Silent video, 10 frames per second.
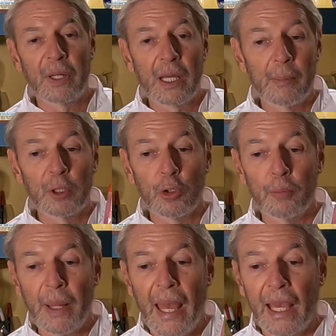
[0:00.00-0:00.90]
They come in
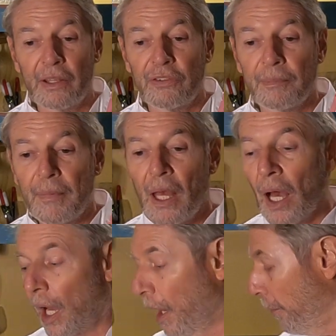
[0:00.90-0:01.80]
little bags,
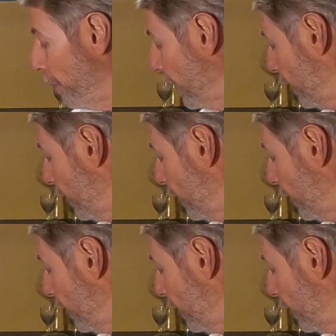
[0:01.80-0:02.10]
uh,